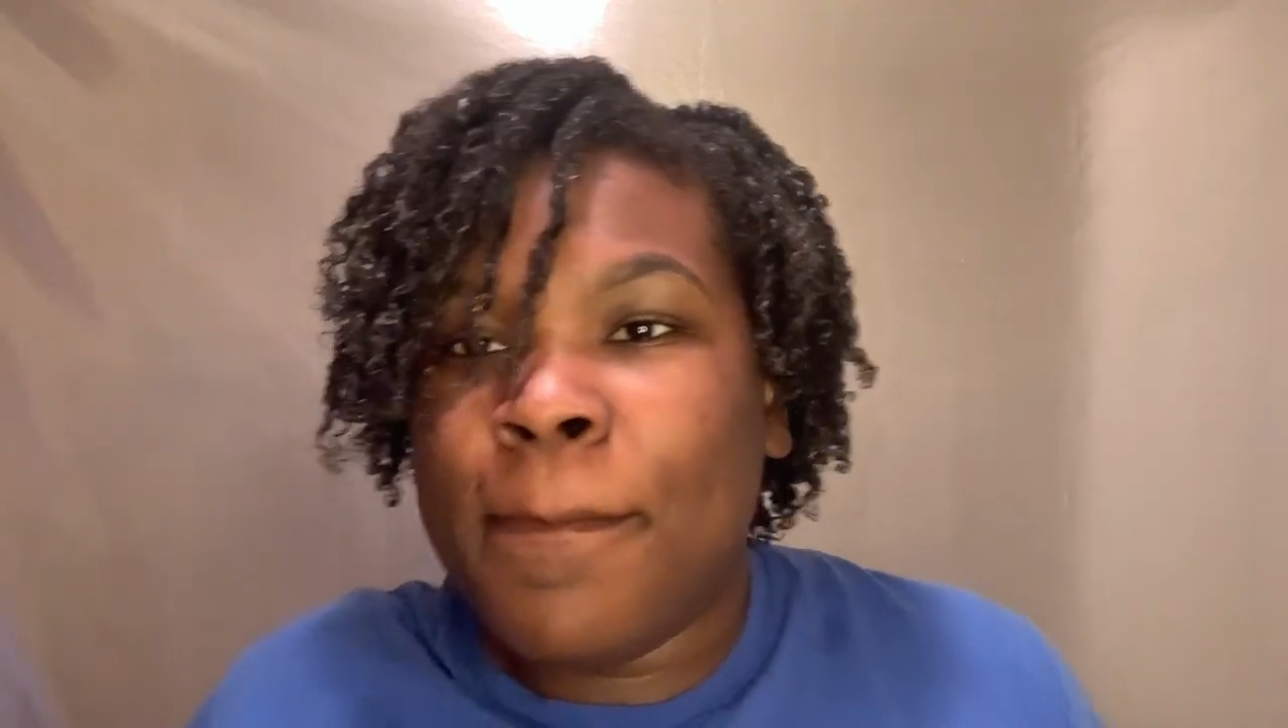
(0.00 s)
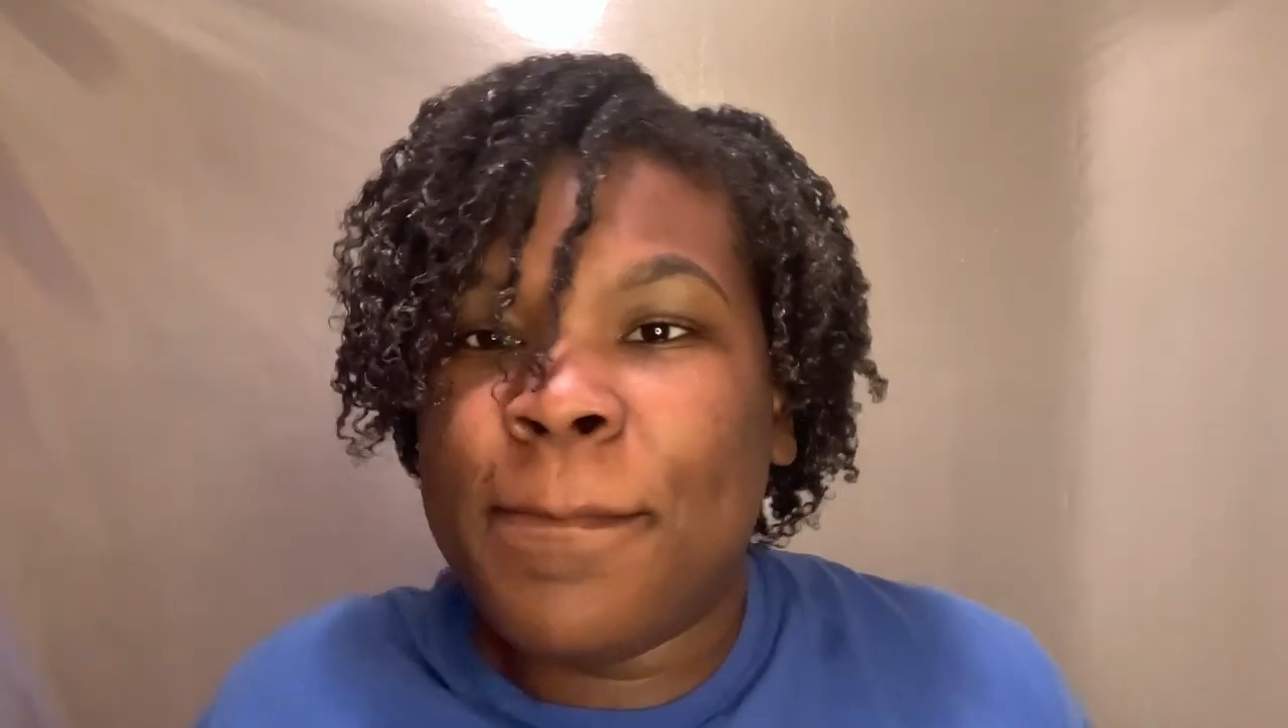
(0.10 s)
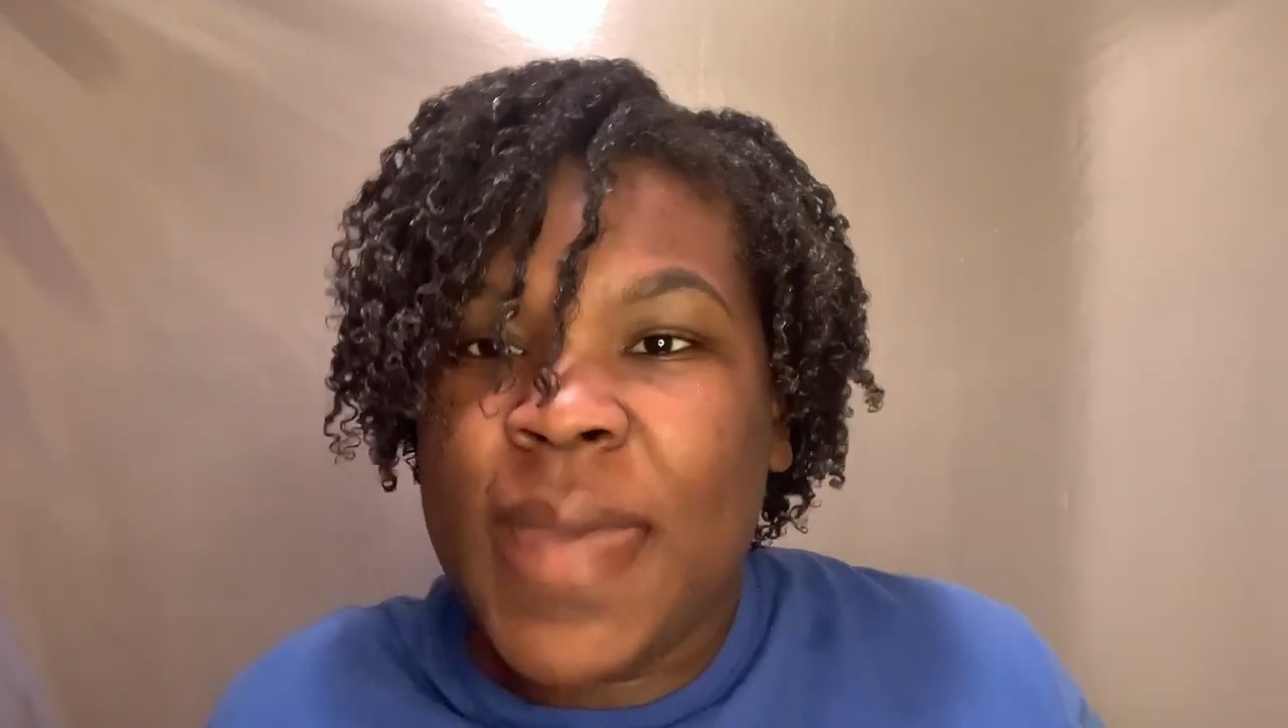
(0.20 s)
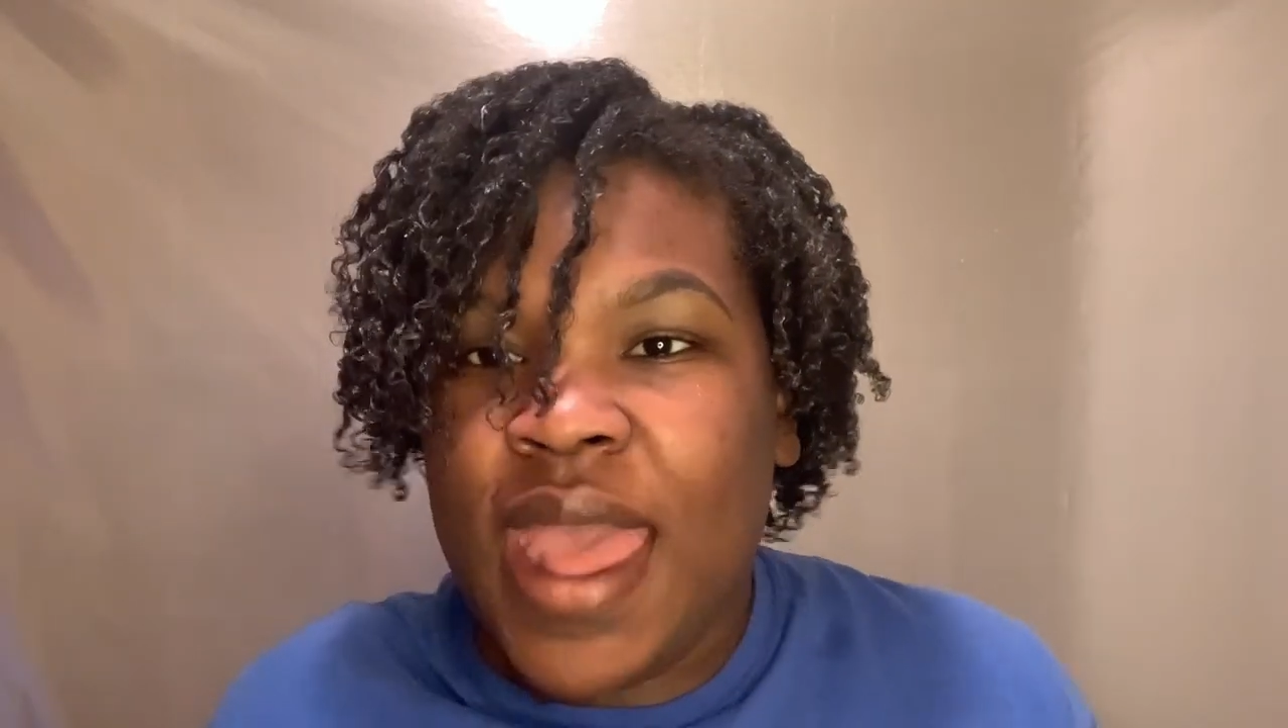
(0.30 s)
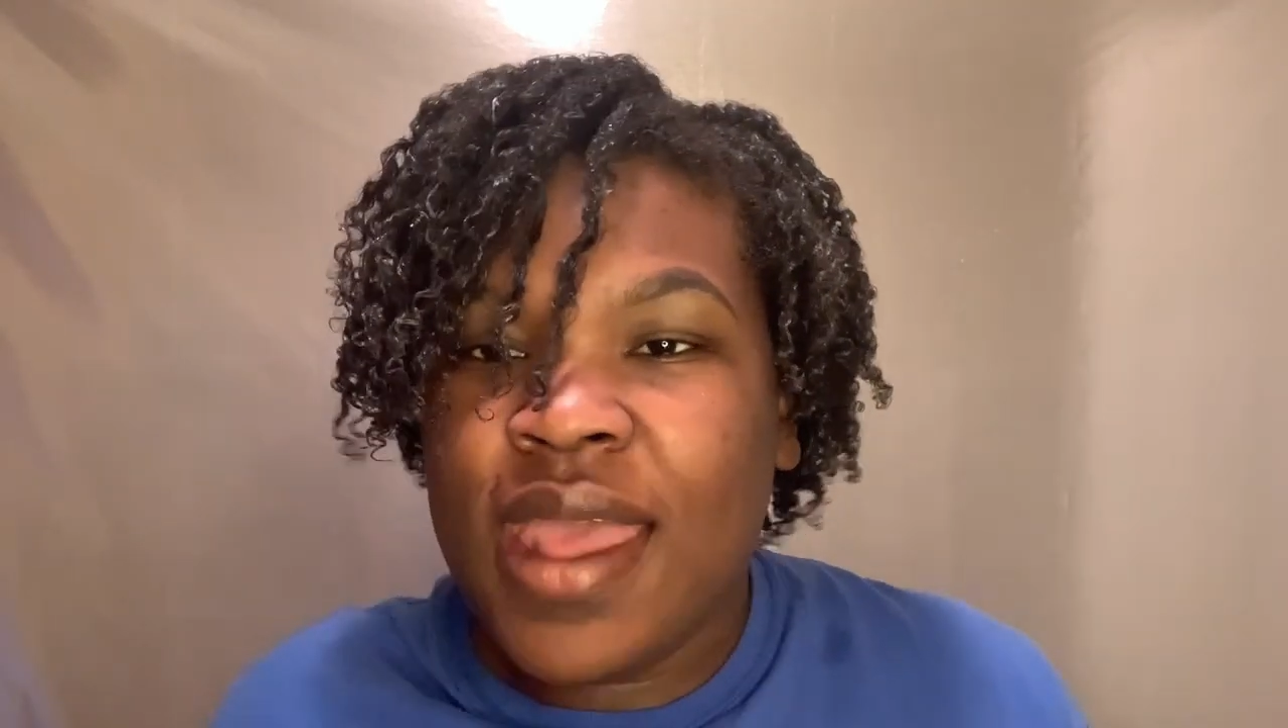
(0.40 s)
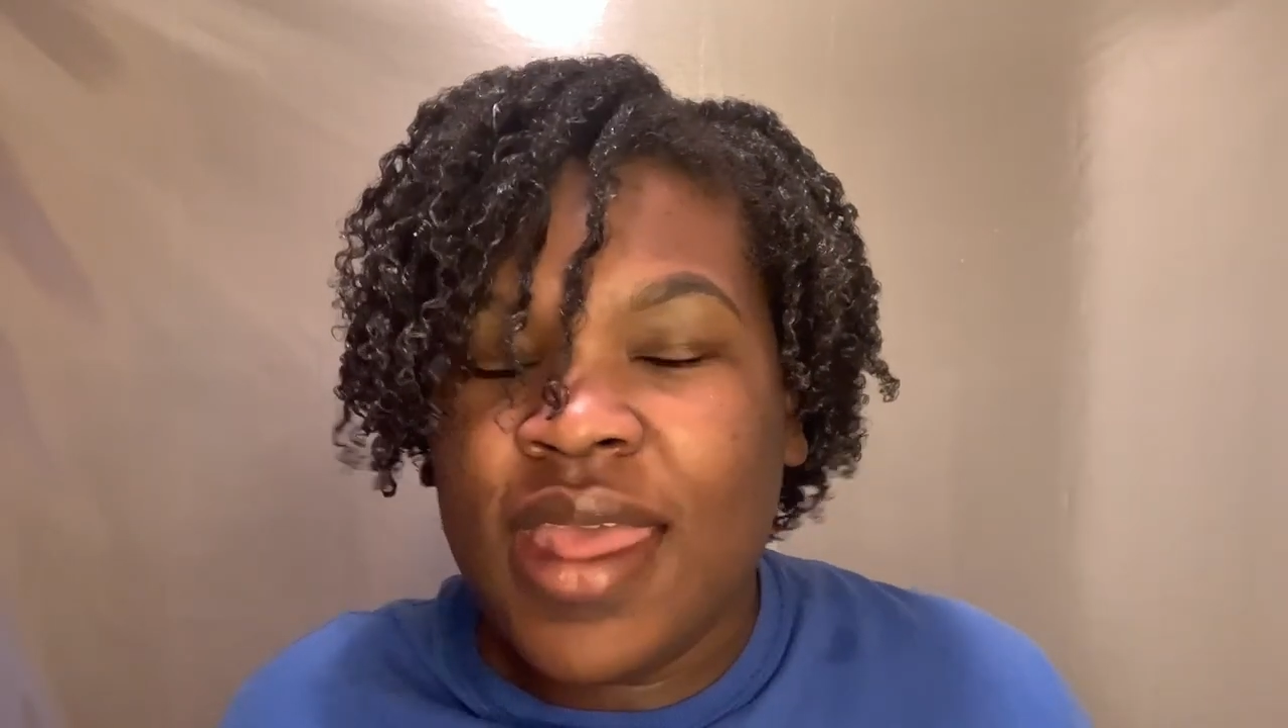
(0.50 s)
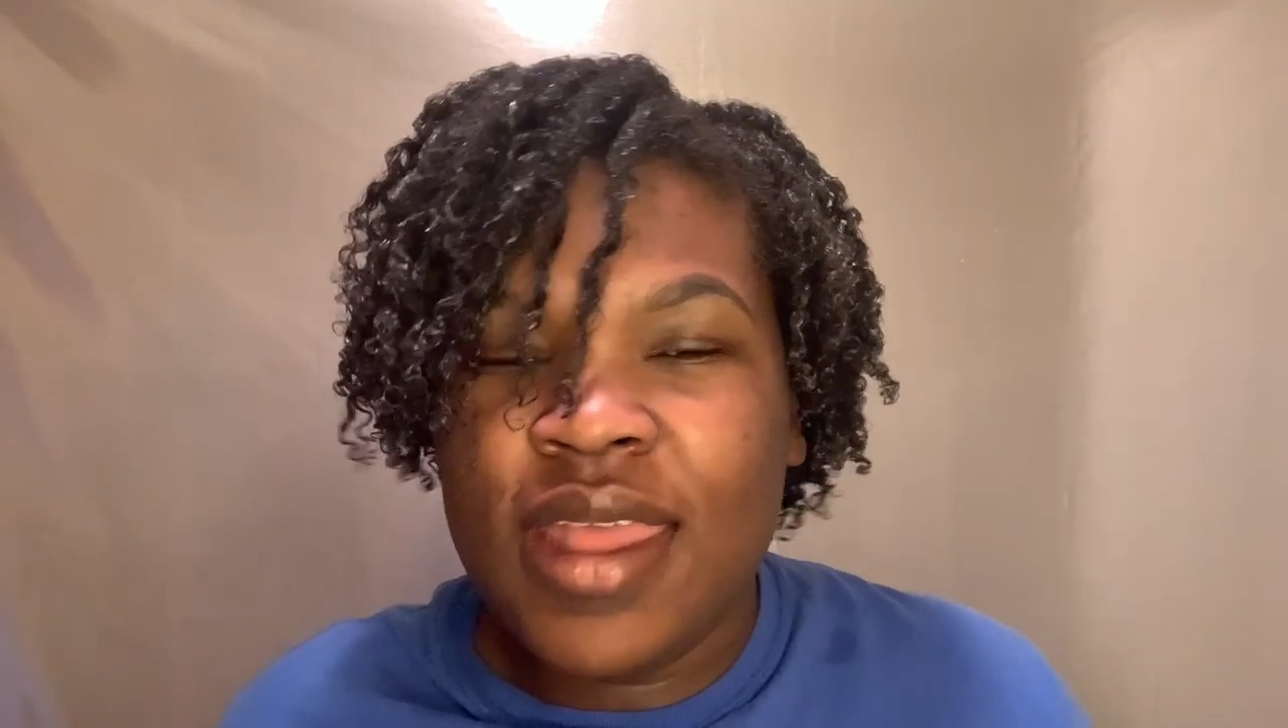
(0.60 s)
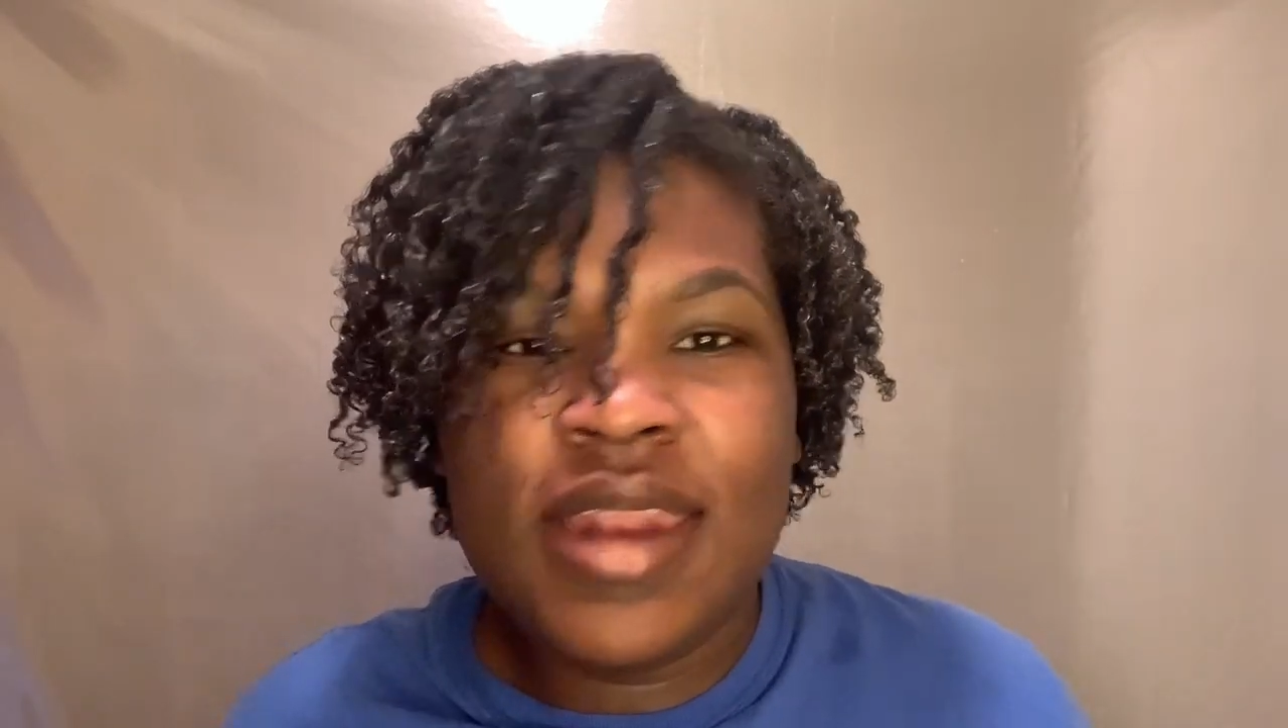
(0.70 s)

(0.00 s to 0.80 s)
back.